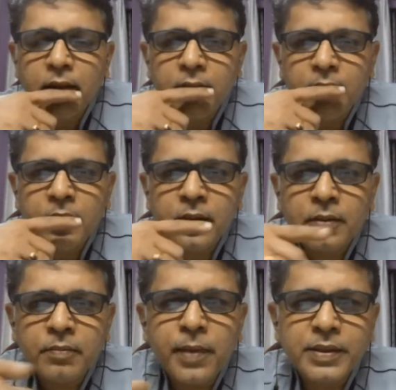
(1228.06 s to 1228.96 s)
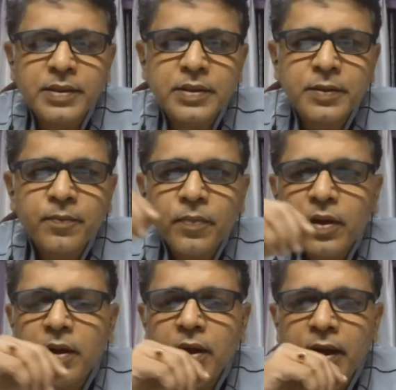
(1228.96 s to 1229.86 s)
a bus
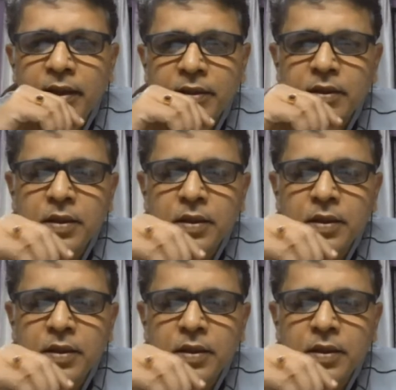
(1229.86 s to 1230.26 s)
at